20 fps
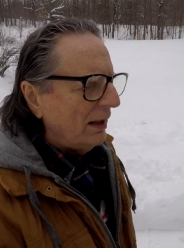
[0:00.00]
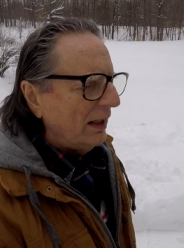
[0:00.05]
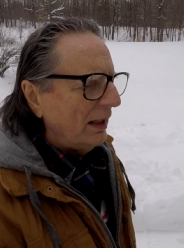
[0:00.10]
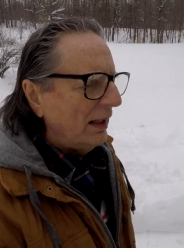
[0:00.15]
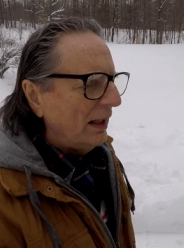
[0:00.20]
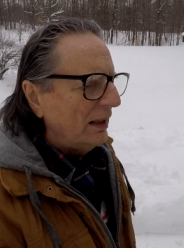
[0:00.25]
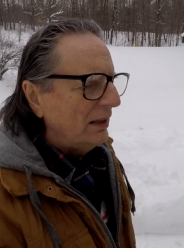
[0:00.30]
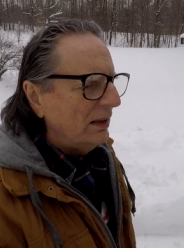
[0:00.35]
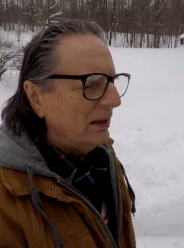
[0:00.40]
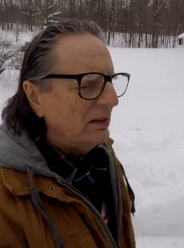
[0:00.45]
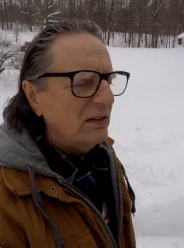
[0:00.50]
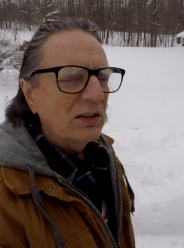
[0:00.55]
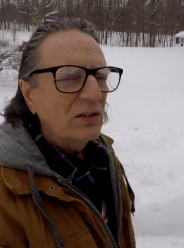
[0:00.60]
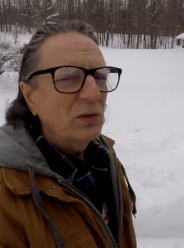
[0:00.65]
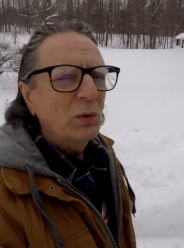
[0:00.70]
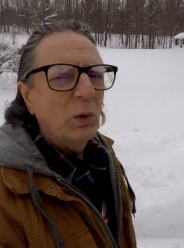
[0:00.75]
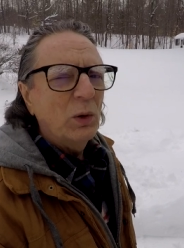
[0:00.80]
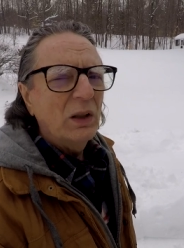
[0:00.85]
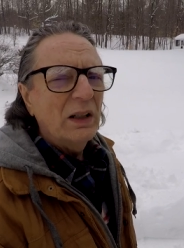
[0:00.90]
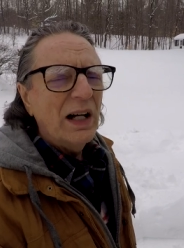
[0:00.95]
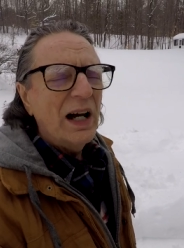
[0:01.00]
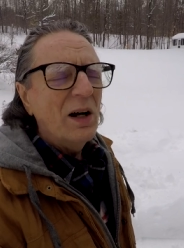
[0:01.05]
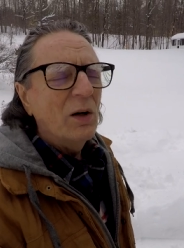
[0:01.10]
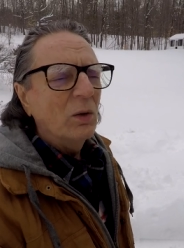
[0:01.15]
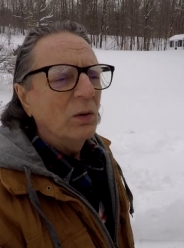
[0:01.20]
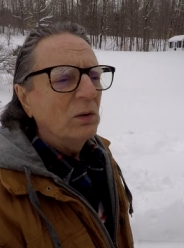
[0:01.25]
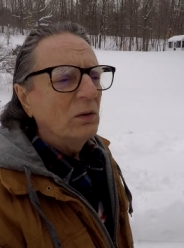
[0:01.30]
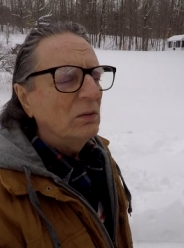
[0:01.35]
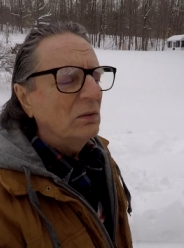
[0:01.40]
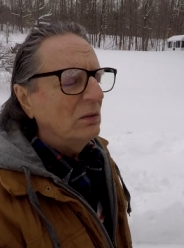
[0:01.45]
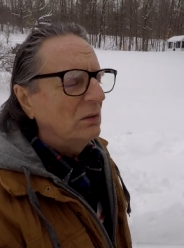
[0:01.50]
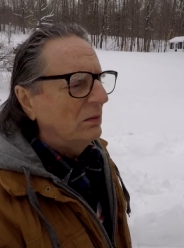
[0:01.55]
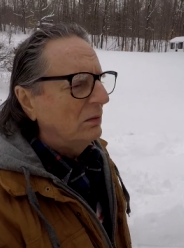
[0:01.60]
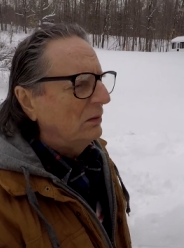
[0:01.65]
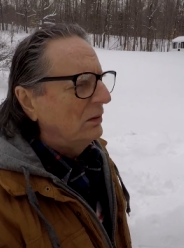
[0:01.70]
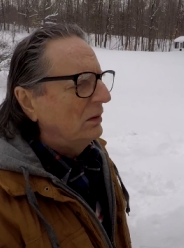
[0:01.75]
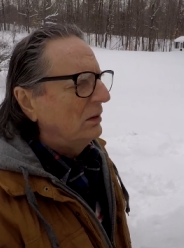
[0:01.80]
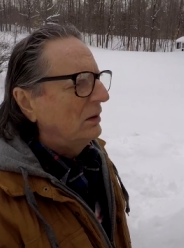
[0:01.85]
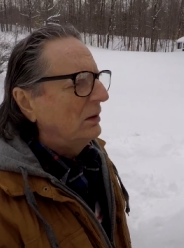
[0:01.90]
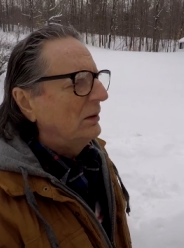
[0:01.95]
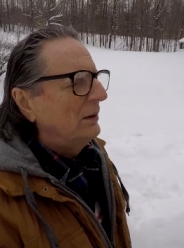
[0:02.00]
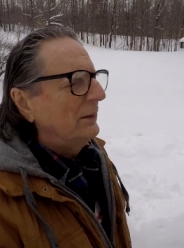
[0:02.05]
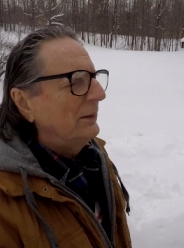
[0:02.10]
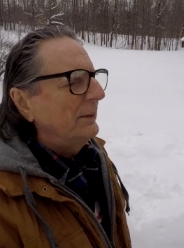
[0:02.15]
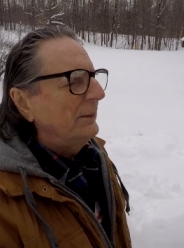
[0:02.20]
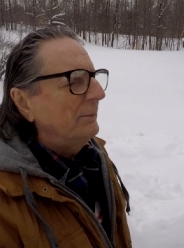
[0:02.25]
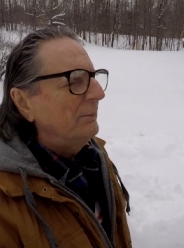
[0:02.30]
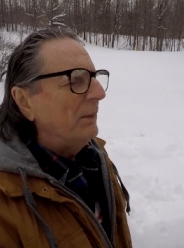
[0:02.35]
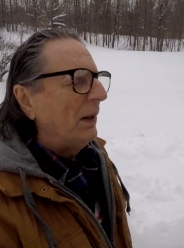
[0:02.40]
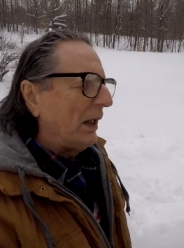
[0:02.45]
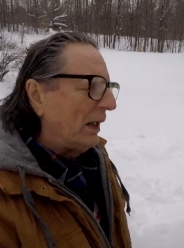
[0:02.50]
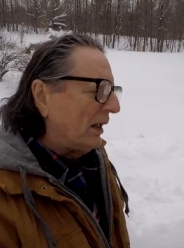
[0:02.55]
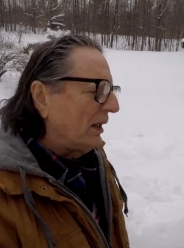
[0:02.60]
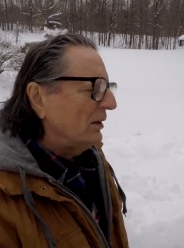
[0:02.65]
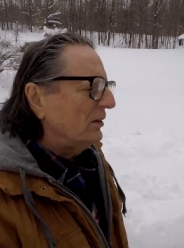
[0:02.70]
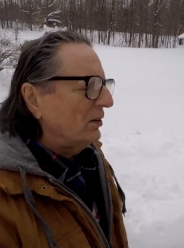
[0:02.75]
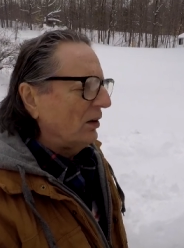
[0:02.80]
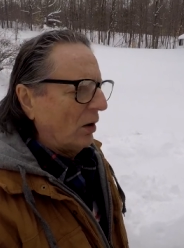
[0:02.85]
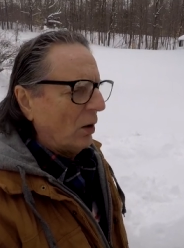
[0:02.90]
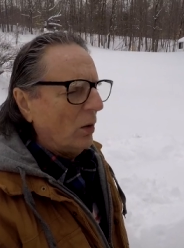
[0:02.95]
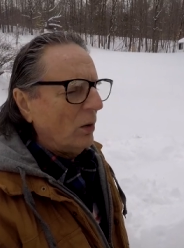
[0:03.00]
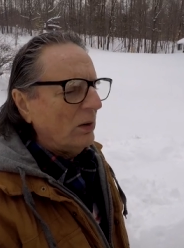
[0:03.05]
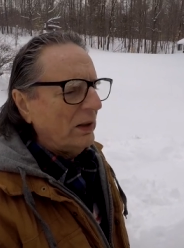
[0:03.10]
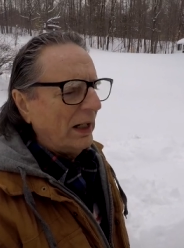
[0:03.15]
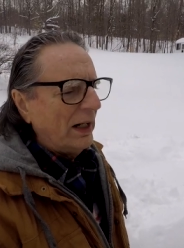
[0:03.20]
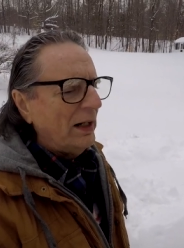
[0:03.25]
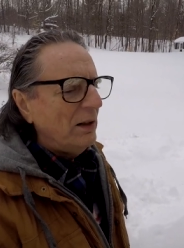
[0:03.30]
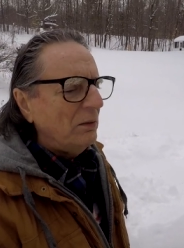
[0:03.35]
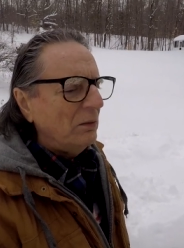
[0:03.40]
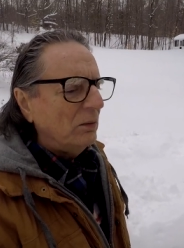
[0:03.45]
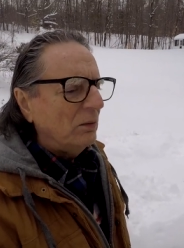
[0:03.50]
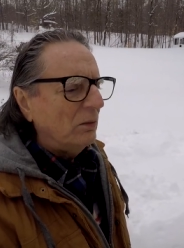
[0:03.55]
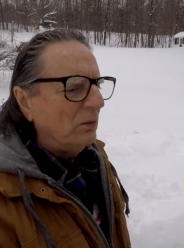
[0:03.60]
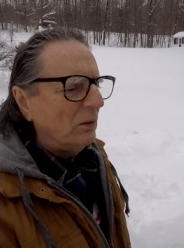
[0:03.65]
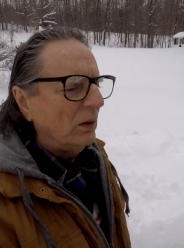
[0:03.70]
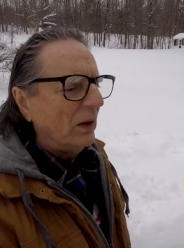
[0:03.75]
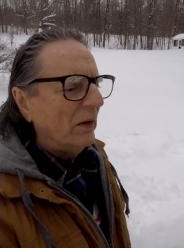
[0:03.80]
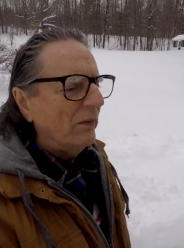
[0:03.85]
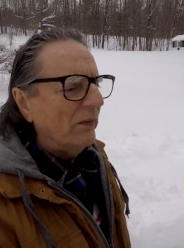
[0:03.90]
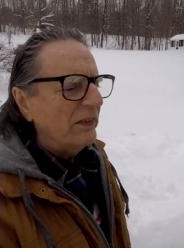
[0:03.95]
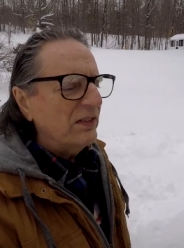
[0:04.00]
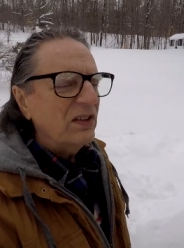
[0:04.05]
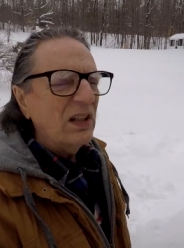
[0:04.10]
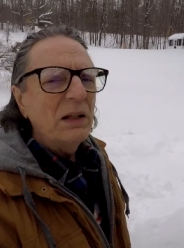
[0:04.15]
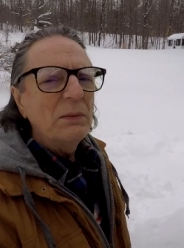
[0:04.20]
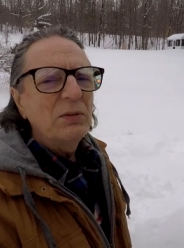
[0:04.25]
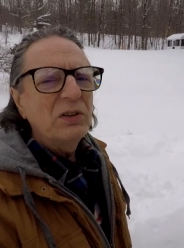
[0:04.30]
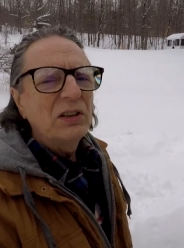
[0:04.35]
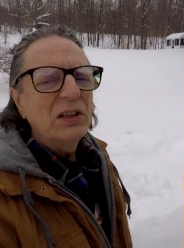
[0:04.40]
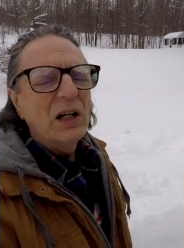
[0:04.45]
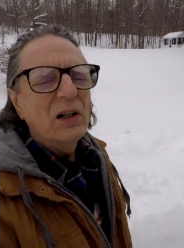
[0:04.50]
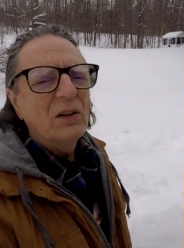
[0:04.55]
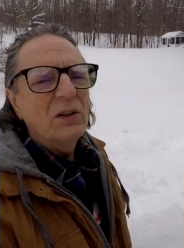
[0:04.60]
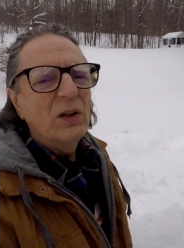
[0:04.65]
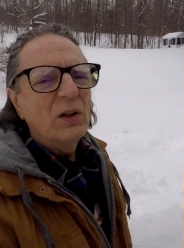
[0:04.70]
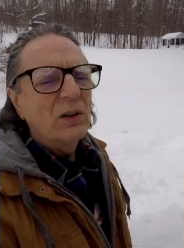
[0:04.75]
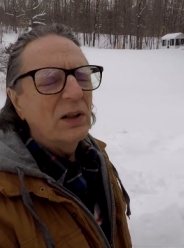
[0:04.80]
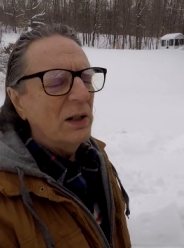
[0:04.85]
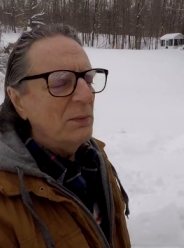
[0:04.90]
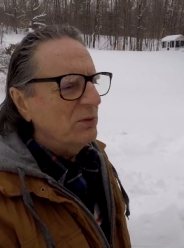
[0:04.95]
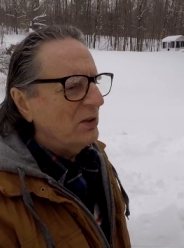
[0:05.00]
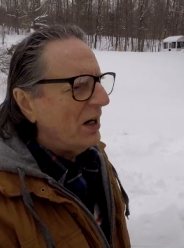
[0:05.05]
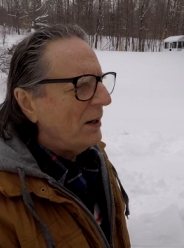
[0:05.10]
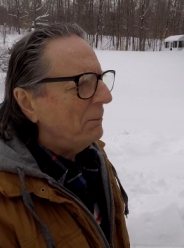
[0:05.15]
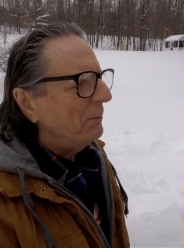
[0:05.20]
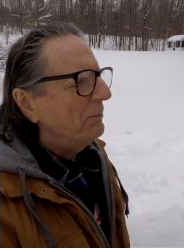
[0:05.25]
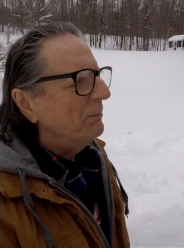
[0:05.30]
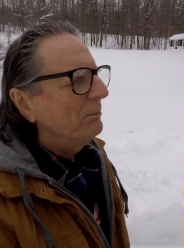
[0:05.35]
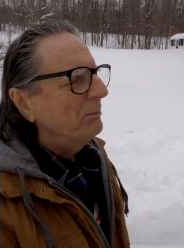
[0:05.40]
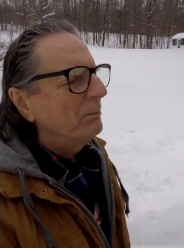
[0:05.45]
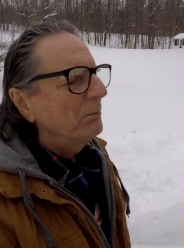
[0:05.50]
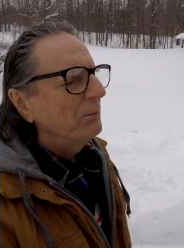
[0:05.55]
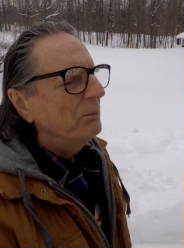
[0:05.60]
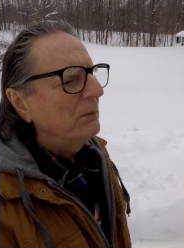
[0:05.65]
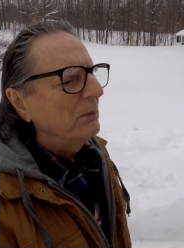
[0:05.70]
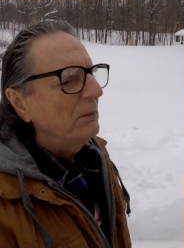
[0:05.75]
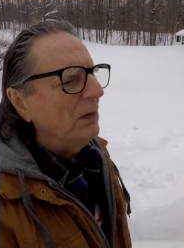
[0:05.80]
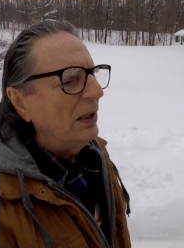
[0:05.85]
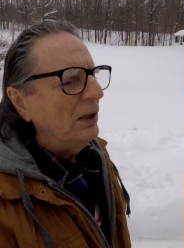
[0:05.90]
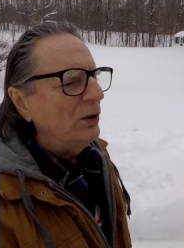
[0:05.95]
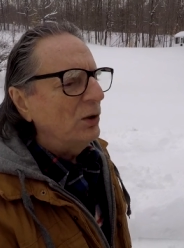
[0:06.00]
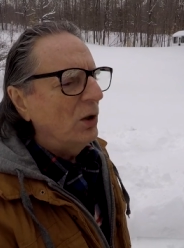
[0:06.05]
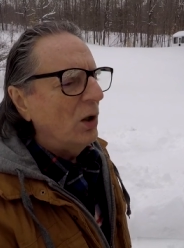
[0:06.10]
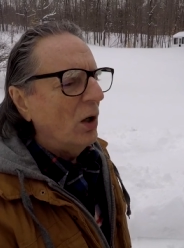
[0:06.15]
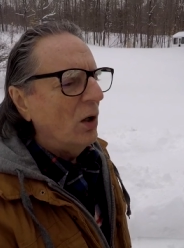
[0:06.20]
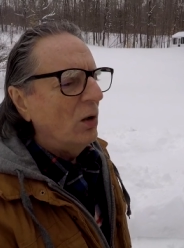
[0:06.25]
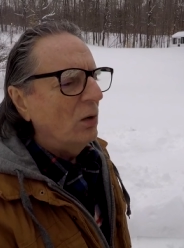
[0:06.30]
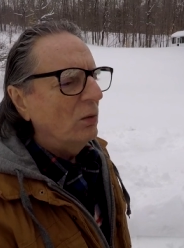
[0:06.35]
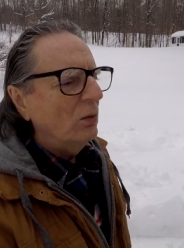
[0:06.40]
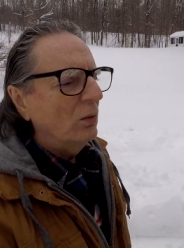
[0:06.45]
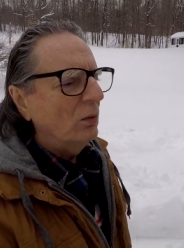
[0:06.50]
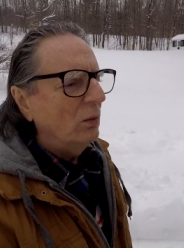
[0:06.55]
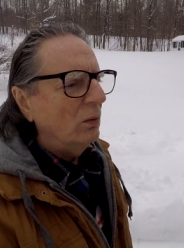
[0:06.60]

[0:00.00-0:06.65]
And it doesn't work out. Uh, okay, well, the same scenario comes up and you go,